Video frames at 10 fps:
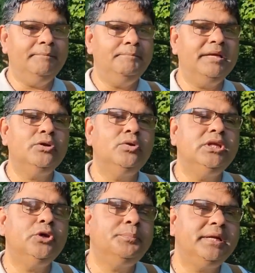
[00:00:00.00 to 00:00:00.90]

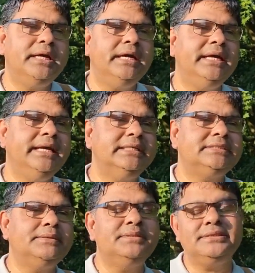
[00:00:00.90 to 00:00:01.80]
Bengali opera is
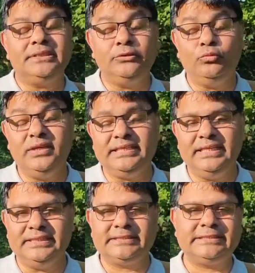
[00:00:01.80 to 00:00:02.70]
something that I
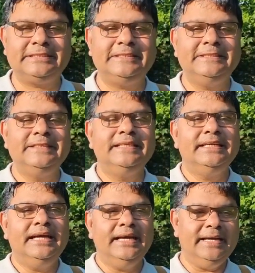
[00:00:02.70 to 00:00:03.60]
witnessed
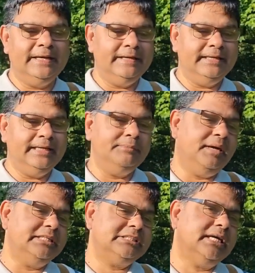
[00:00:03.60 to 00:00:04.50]
in
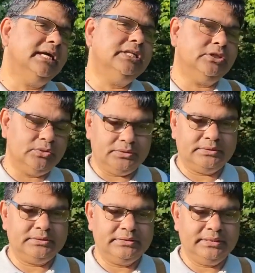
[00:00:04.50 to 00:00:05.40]
my childhood
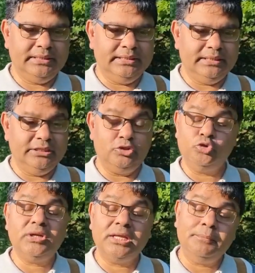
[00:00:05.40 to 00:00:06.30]
in
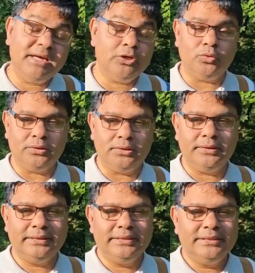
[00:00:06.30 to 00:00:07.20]
rural Bengal.
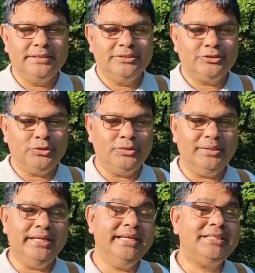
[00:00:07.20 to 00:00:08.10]
So
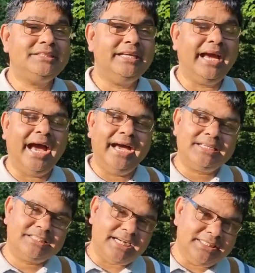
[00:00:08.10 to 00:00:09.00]
it
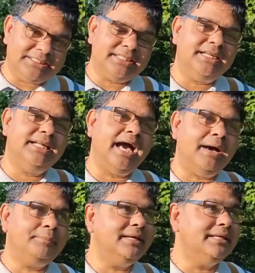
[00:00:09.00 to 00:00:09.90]
traditionally
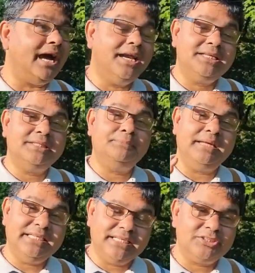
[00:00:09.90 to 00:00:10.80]
happened under the
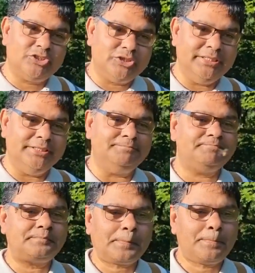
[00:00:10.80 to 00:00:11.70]
banyan tree
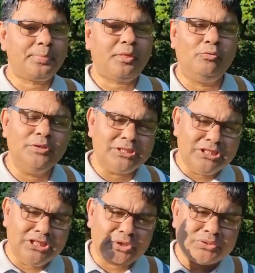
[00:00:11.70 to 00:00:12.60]
with
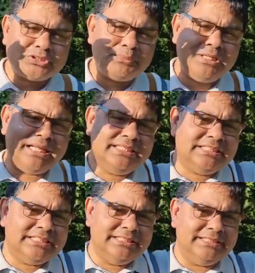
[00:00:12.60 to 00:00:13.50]
lots of
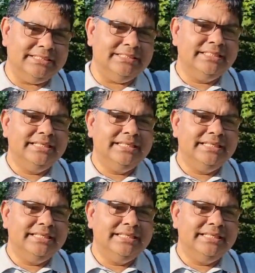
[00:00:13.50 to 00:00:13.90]
lantern